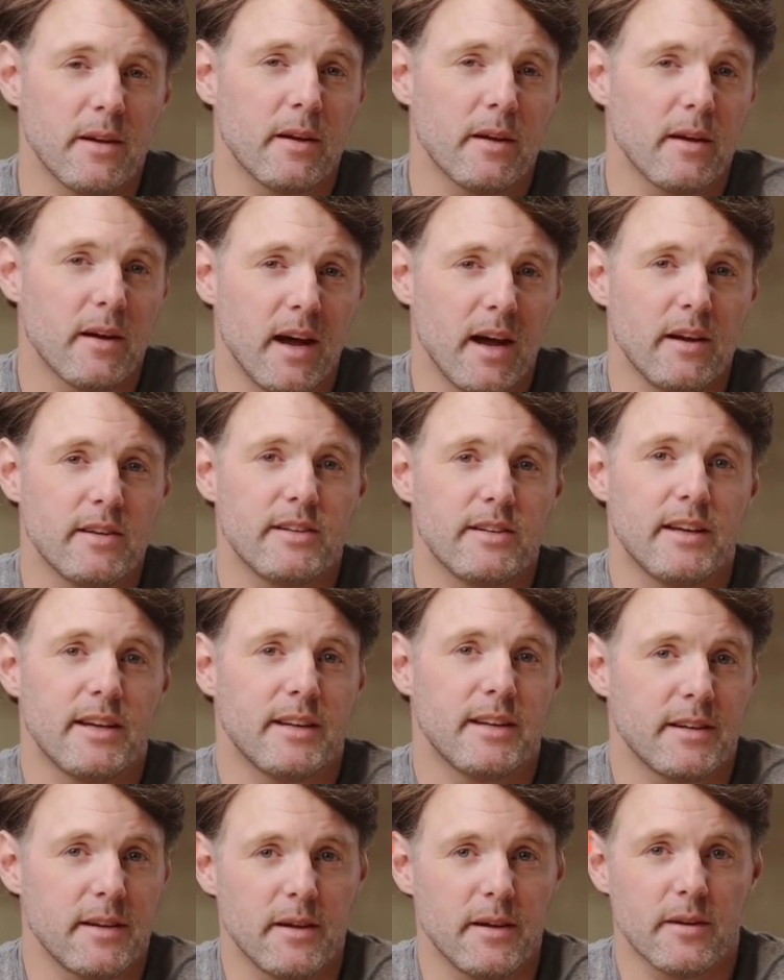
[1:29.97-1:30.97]

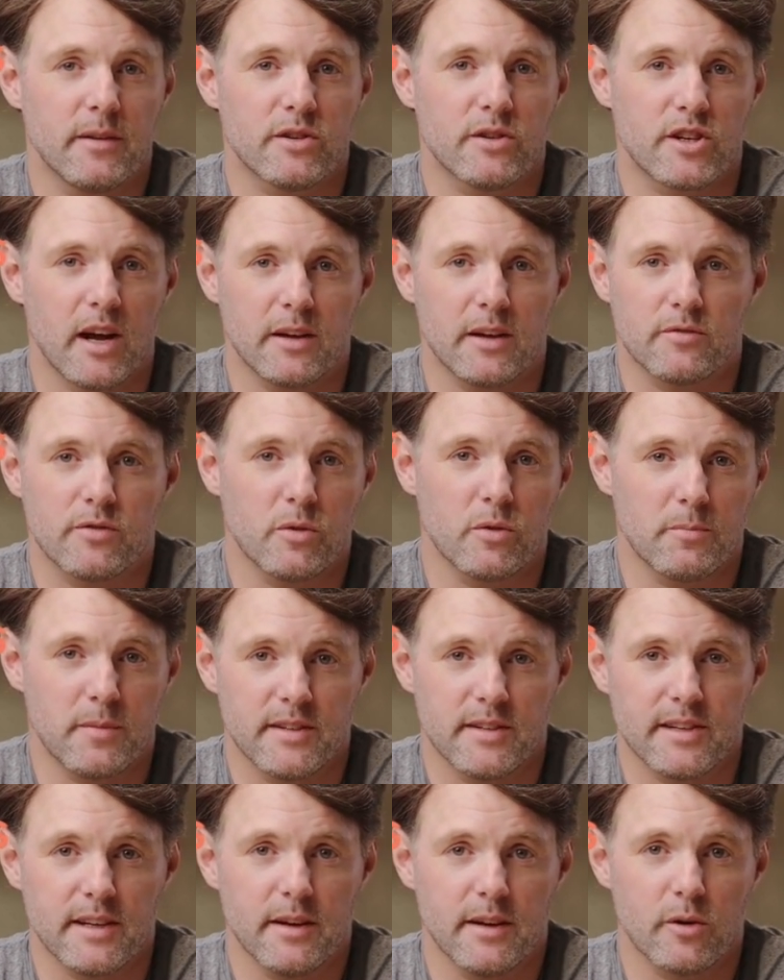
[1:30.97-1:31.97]
Lastly, check for
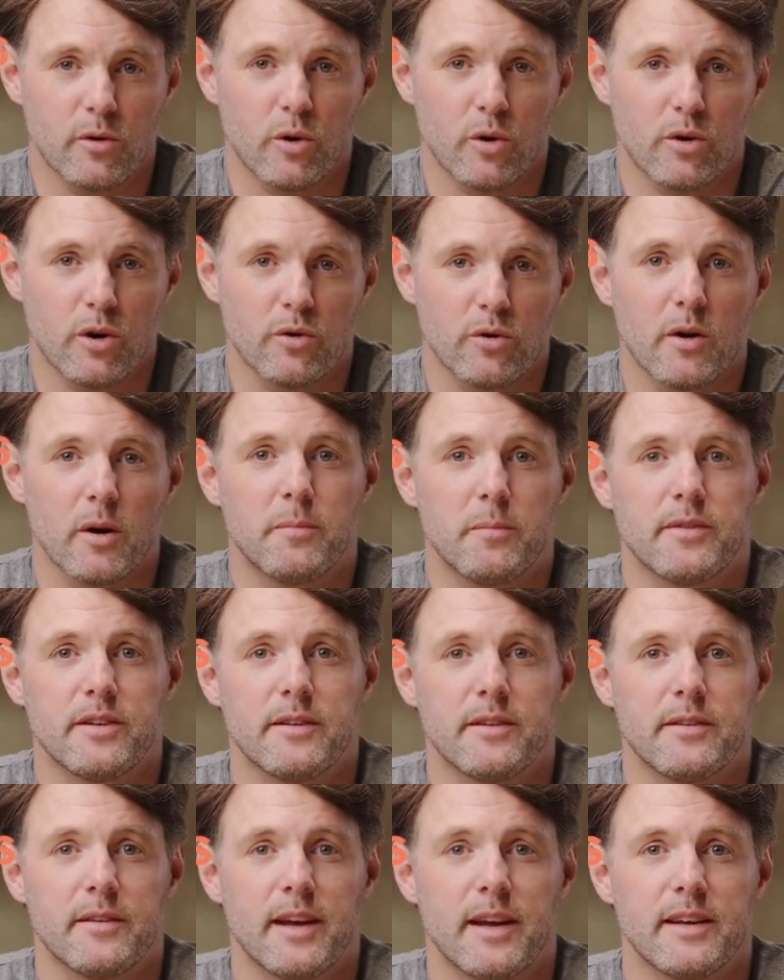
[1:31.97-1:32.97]
missing or corrupt
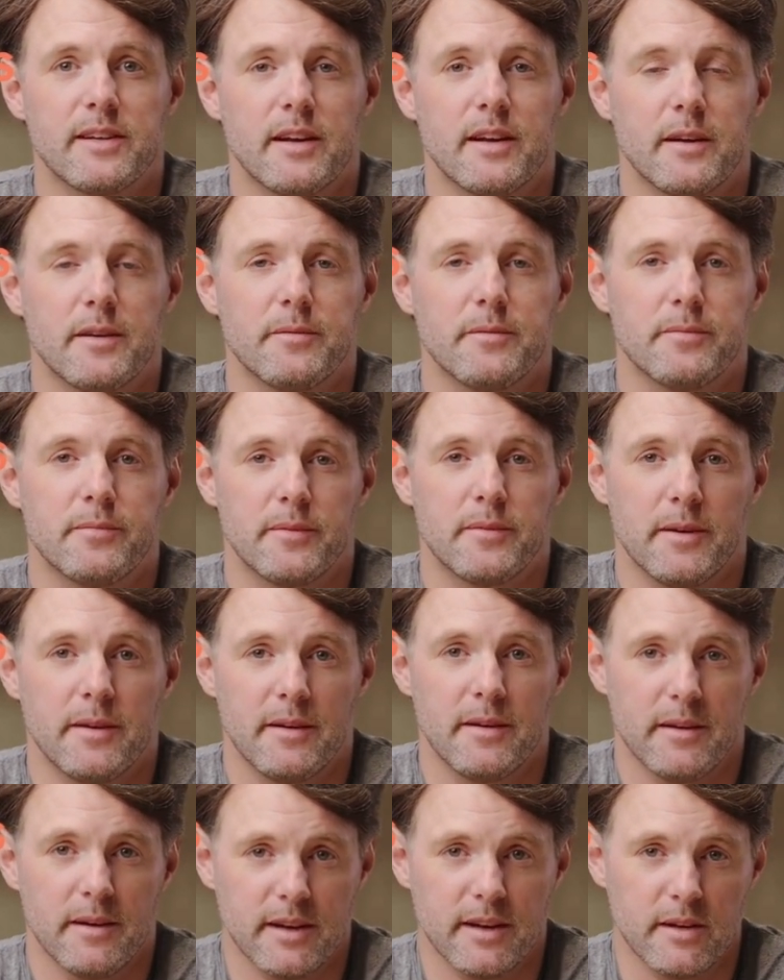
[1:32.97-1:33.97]
data.
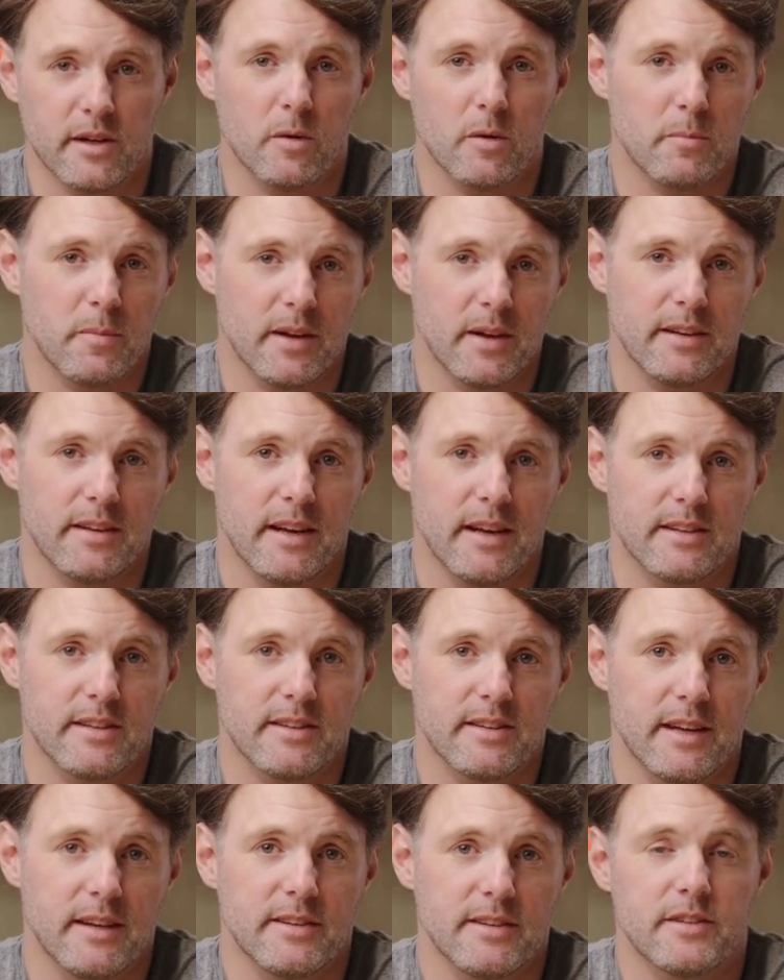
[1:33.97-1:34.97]
Incomplete
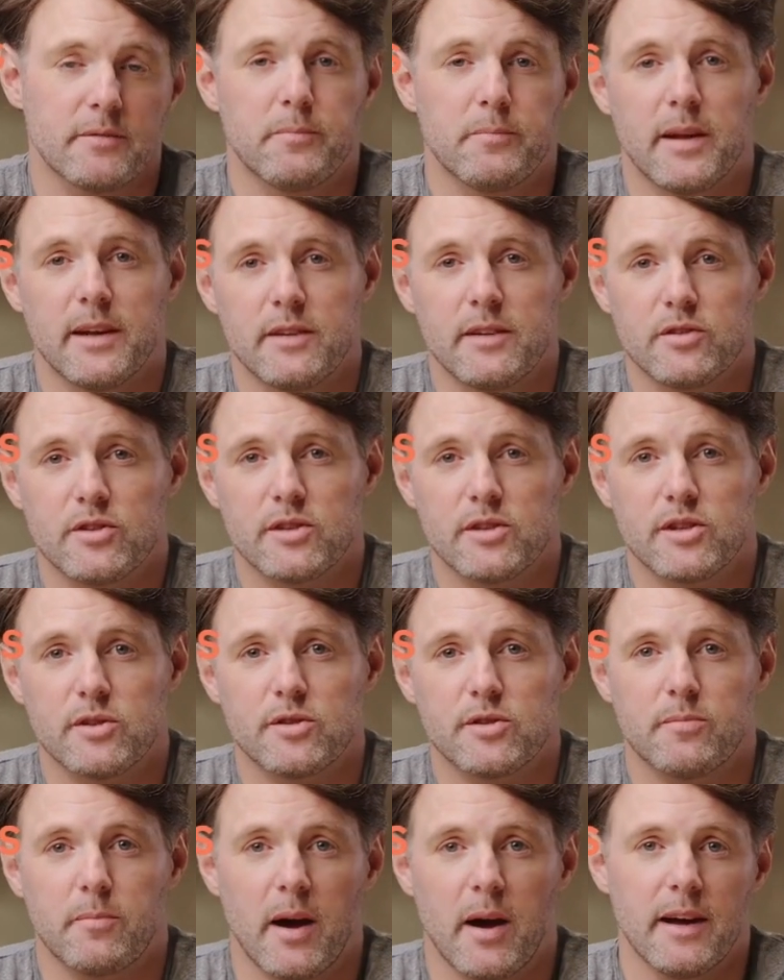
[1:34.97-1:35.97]
datasets may
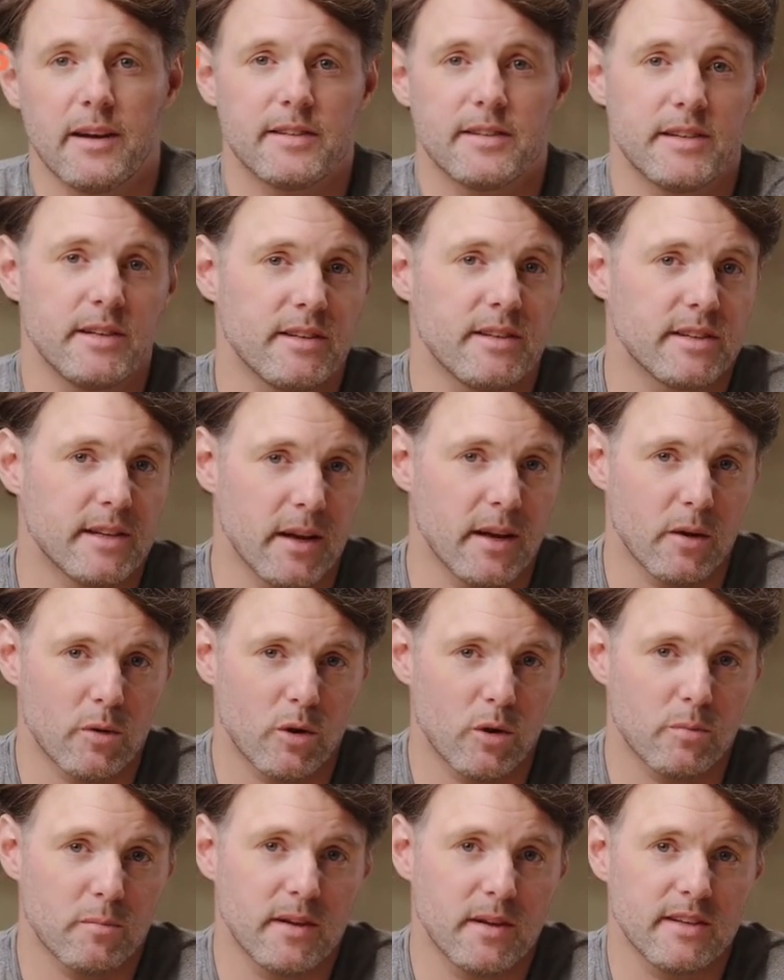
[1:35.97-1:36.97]
introduce biases
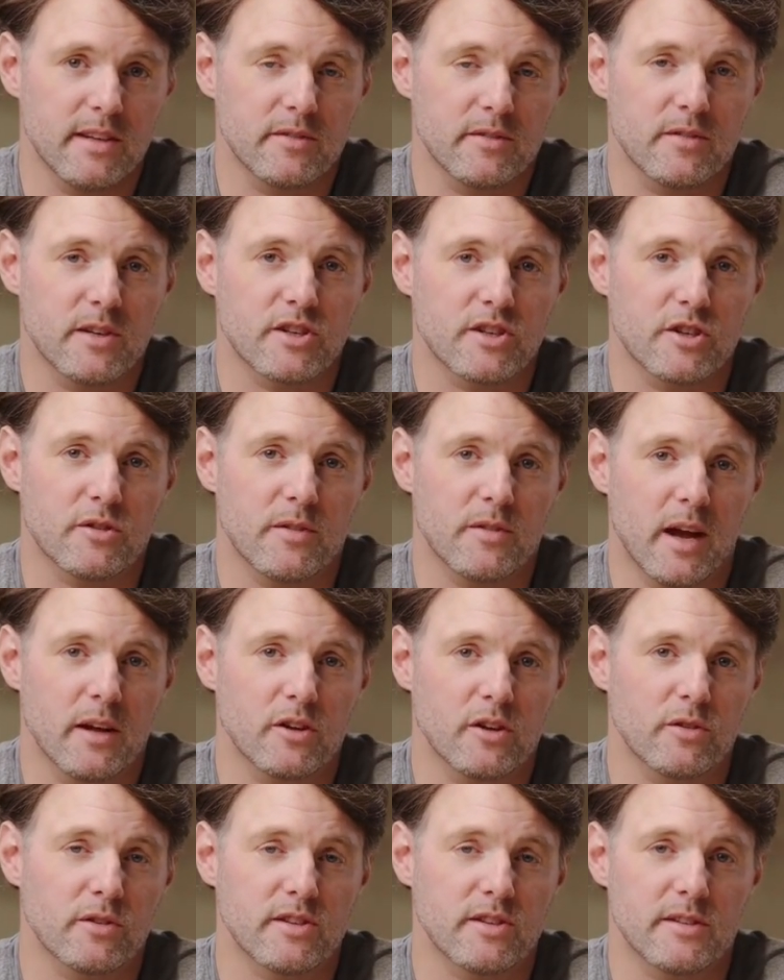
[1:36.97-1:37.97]
or missing feature
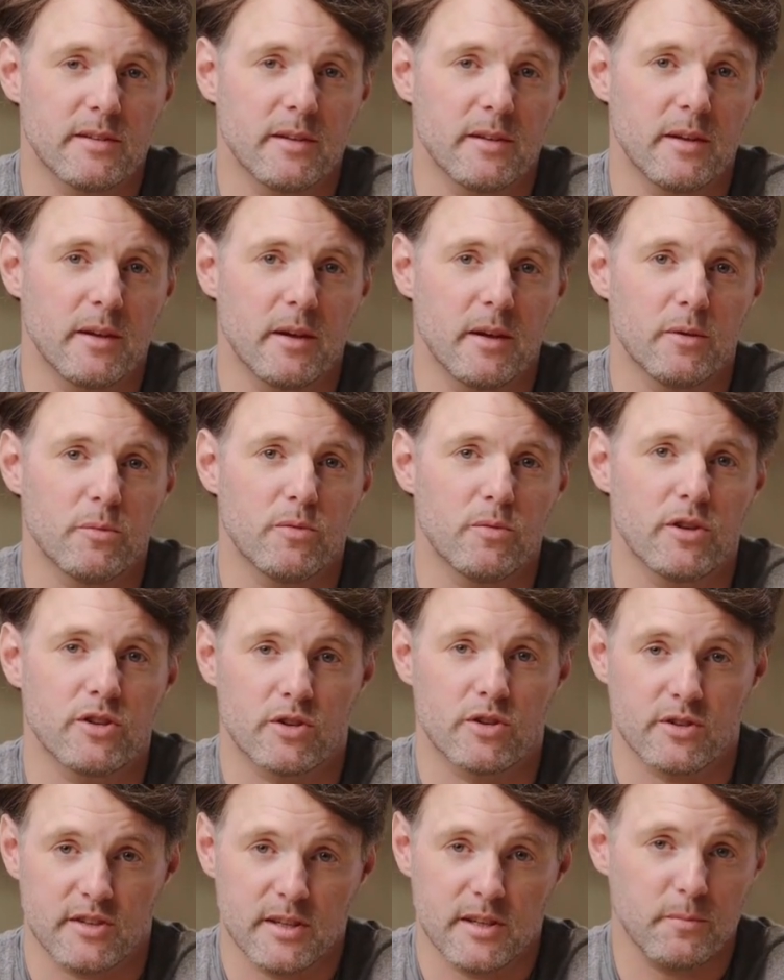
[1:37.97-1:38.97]
values,
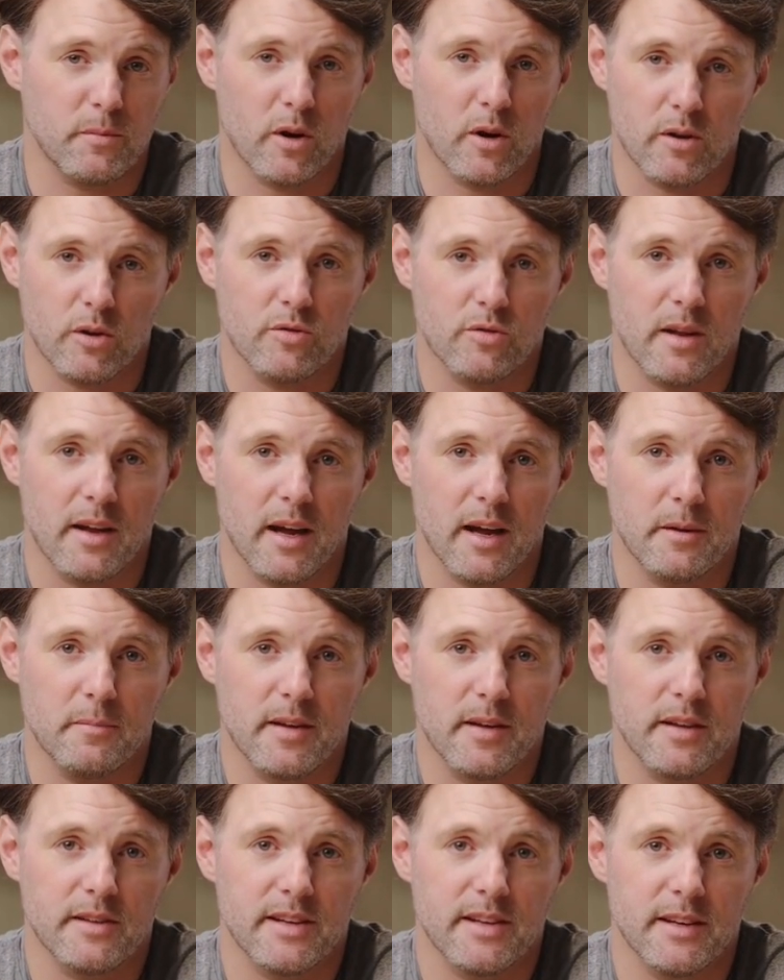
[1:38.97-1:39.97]
reducing model
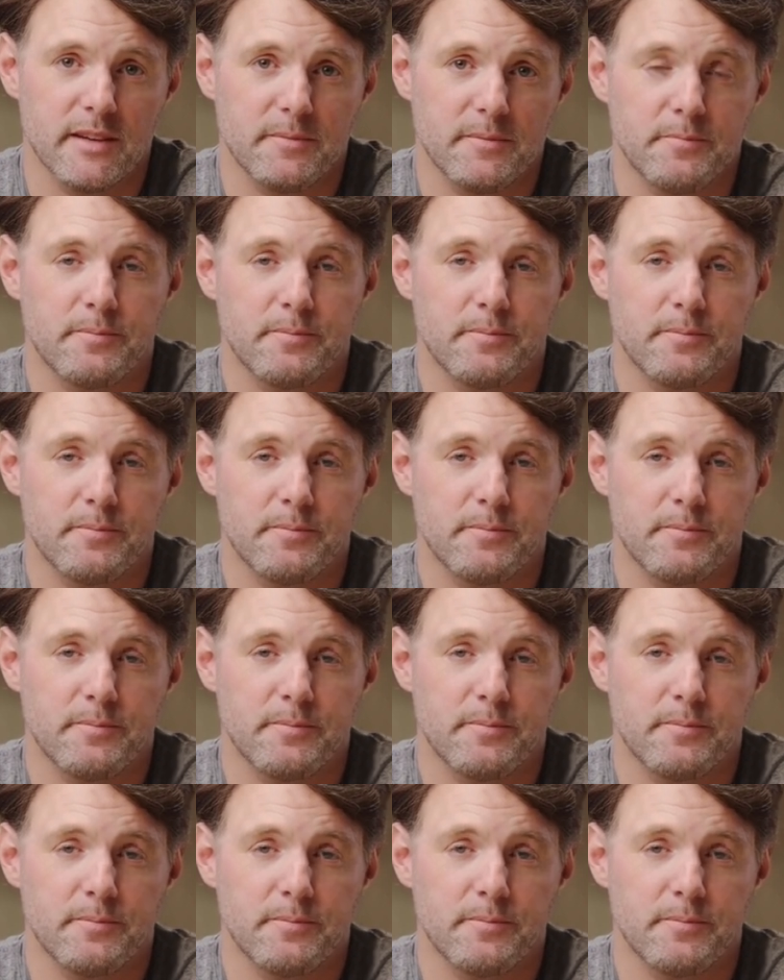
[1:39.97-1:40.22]
reliability.